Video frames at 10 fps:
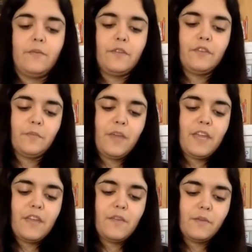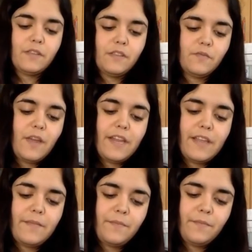with your paint once it's ready.